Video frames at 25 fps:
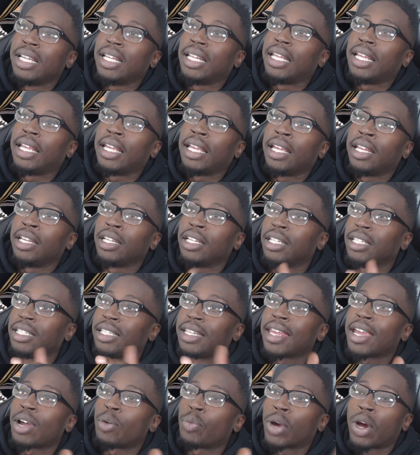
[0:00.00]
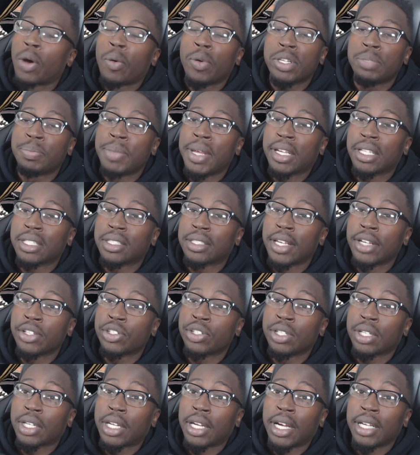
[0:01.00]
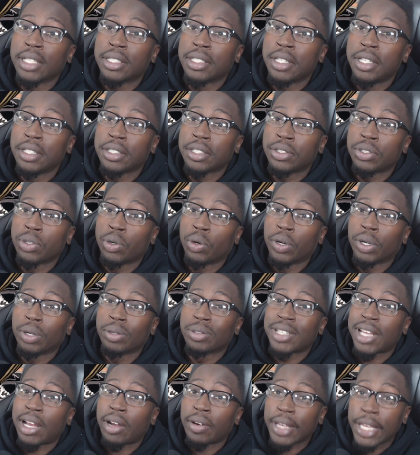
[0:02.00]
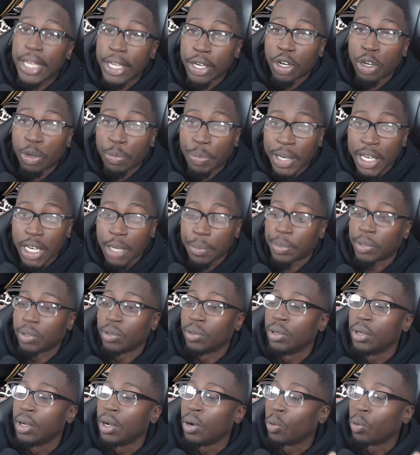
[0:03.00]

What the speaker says: And yeah, we're always making session and content tutorials out here, people.